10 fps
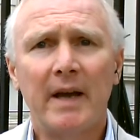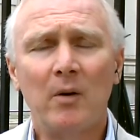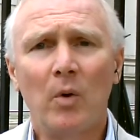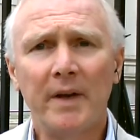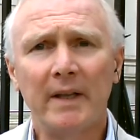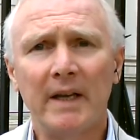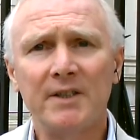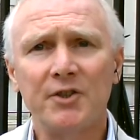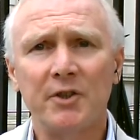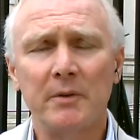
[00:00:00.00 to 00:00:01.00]
Now, what I'd
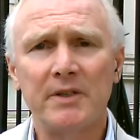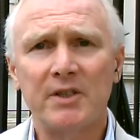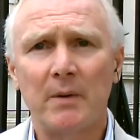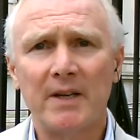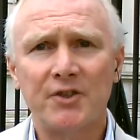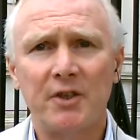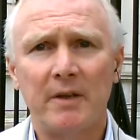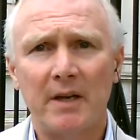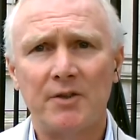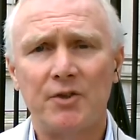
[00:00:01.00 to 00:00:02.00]
like to do is to ask
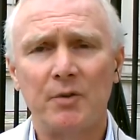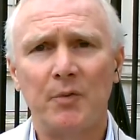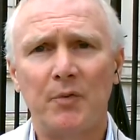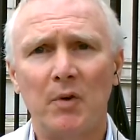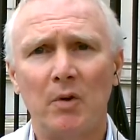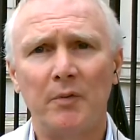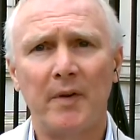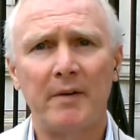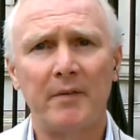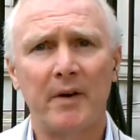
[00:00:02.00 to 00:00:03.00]
you now to do four
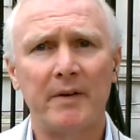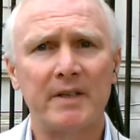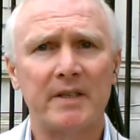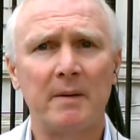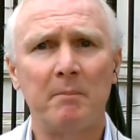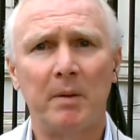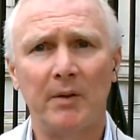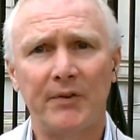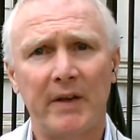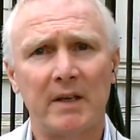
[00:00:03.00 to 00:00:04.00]
very, very
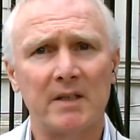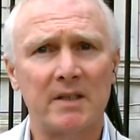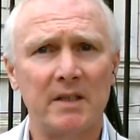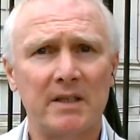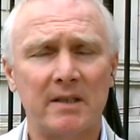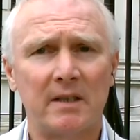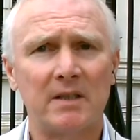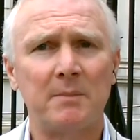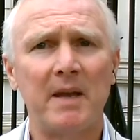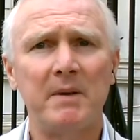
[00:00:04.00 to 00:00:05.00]
simple things. These
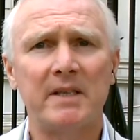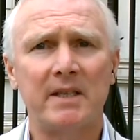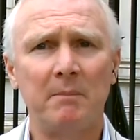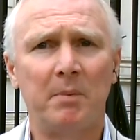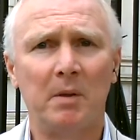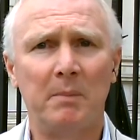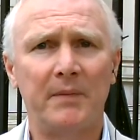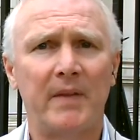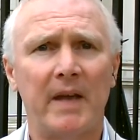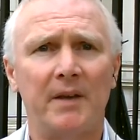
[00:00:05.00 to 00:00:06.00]
things may be simple,
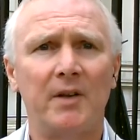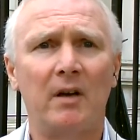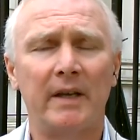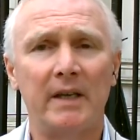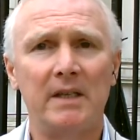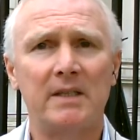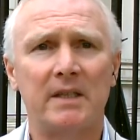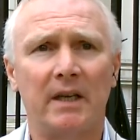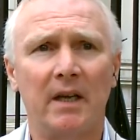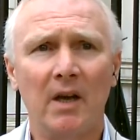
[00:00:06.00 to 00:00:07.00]
but they are not
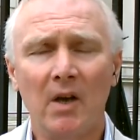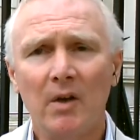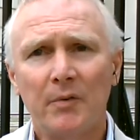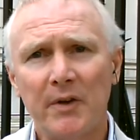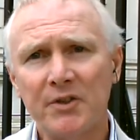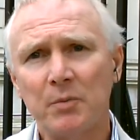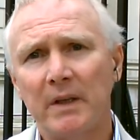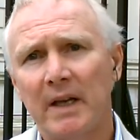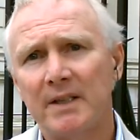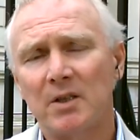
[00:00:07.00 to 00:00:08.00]
easy. First,
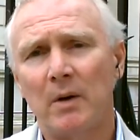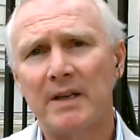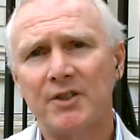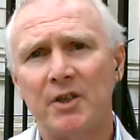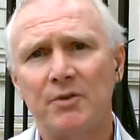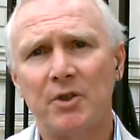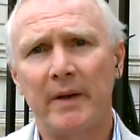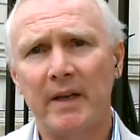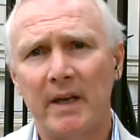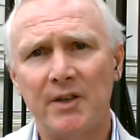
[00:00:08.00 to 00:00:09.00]
we'd like to ask you to
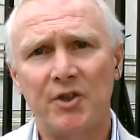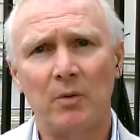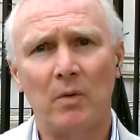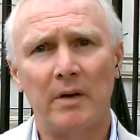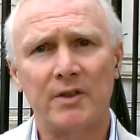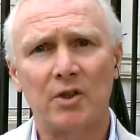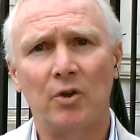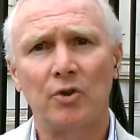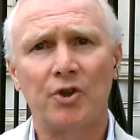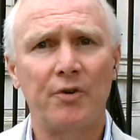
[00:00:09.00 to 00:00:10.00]
engage in what is
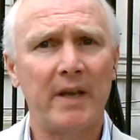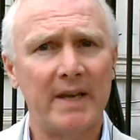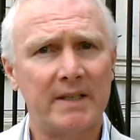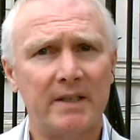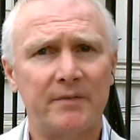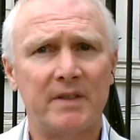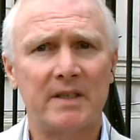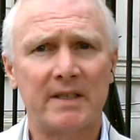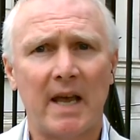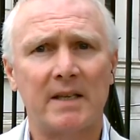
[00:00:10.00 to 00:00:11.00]
called creative
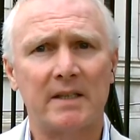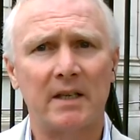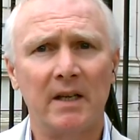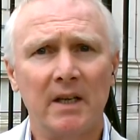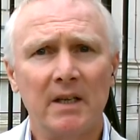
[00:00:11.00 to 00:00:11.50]
dissent.